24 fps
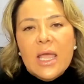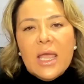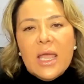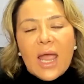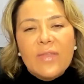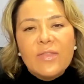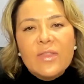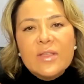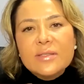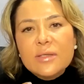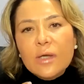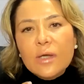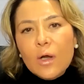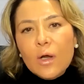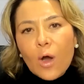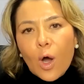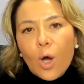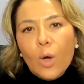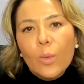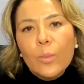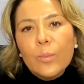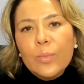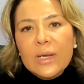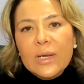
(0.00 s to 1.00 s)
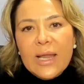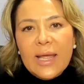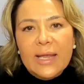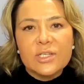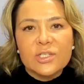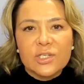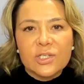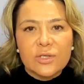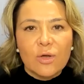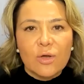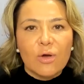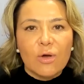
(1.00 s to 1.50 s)
And there's a
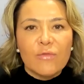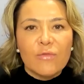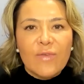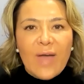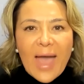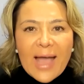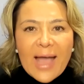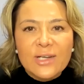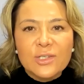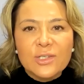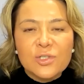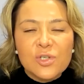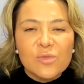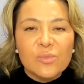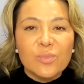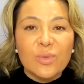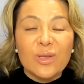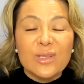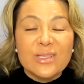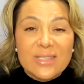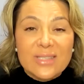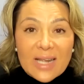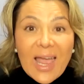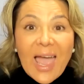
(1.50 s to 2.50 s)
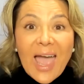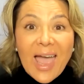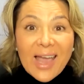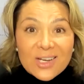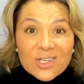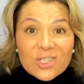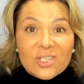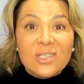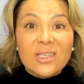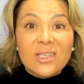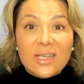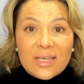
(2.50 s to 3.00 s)
combination of attributes that
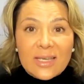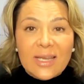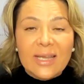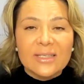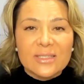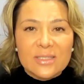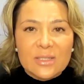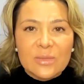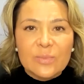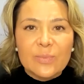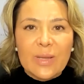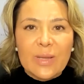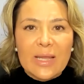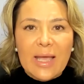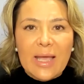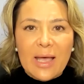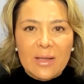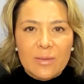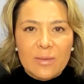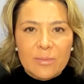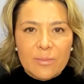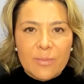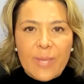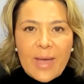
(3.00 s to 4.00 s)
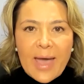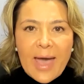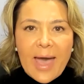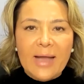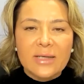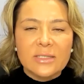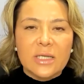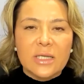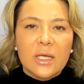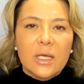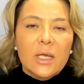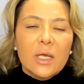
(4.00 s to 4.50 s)
actually need to be
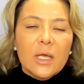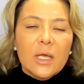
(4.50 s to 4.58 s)
unpacked